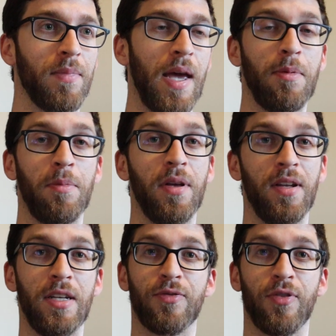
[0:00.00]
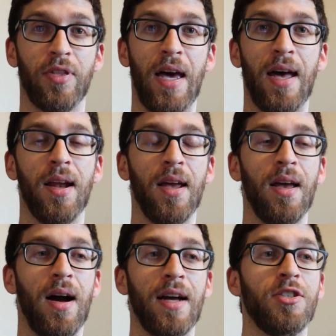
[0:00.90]
capabilities for that.
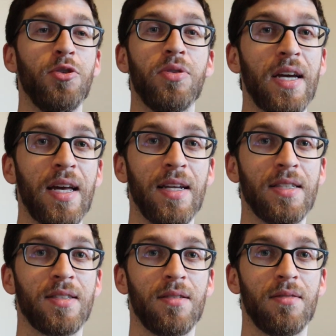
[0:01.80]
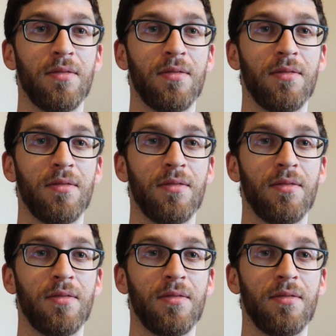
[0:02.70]
I do think it is,